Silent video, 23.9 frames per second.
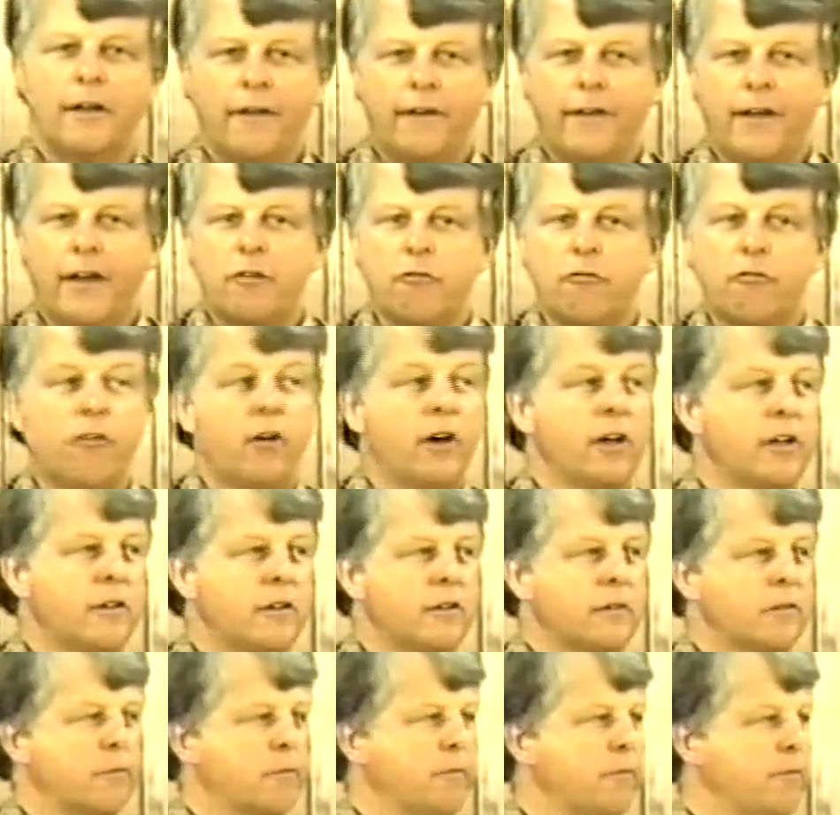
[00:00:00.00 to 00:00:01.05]
and fight it,
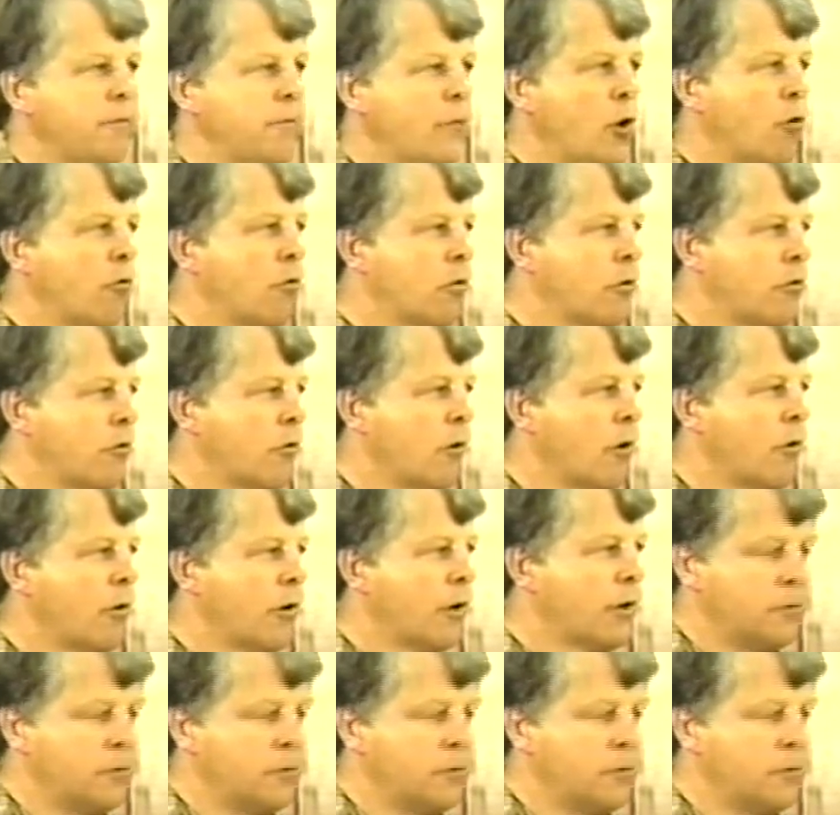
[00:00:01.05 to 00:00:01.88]
overthrow it.